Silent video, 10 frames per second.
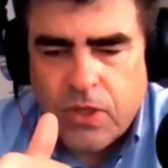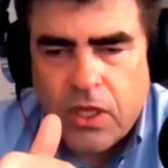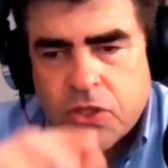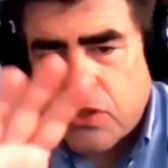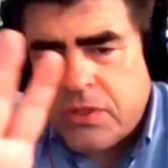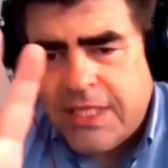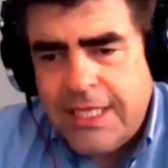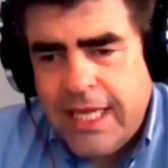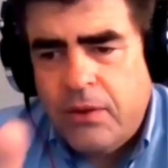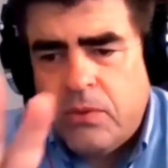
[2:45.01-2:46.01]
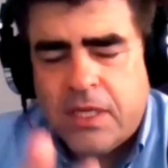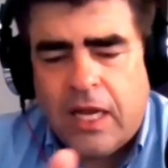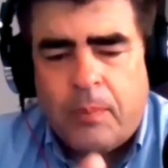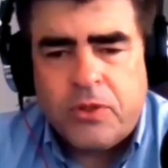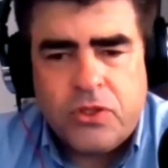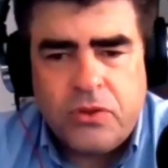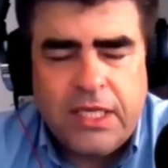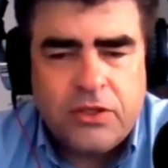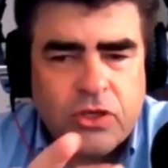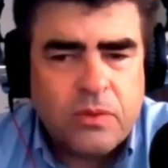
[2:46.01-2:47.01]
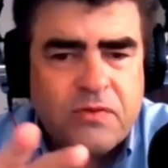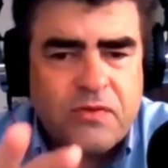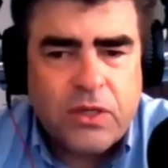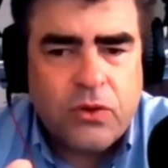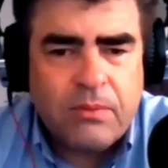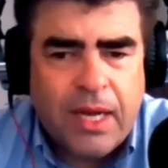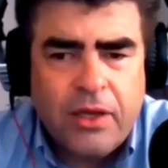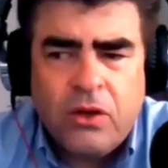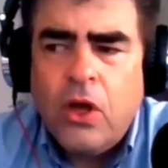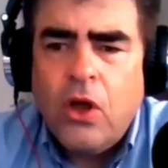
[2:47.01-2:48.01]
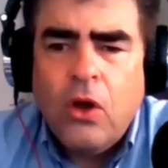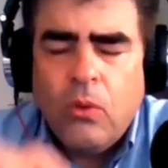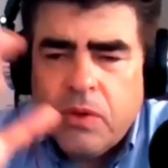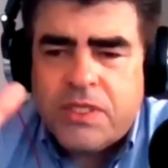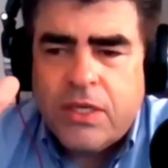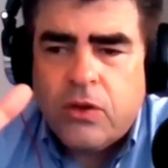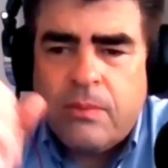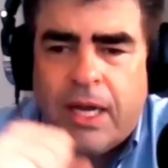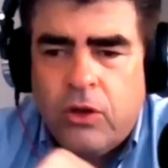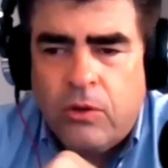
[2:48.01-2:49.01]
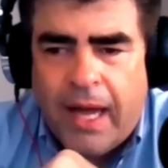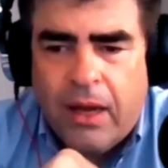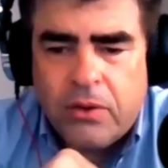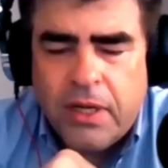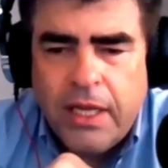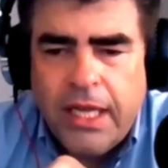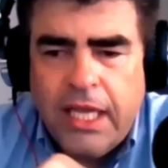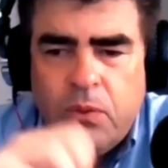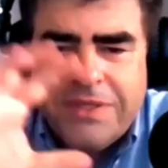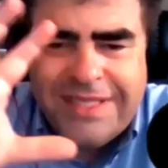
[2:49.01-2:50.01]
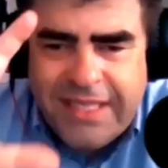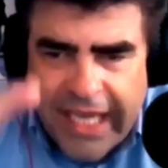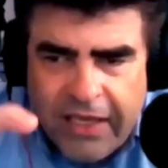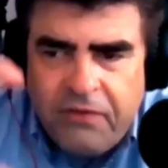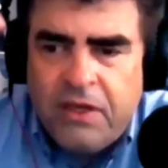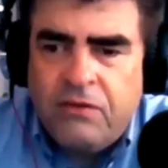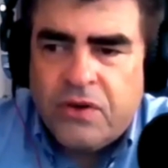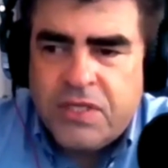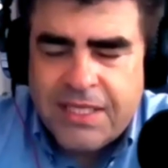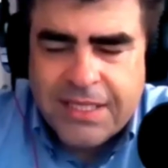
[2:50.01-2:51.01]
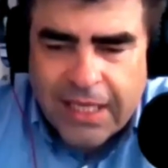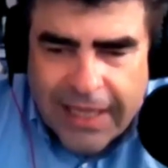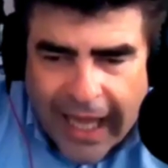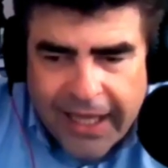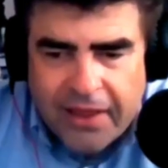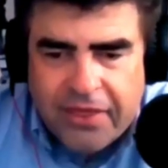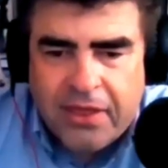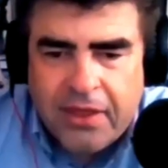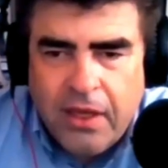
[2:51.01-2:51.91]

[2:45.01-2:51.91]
So today was an opportunity in terms of Cinco de Mayo. What was Cinco de Mayo about? It was David versus Goliath.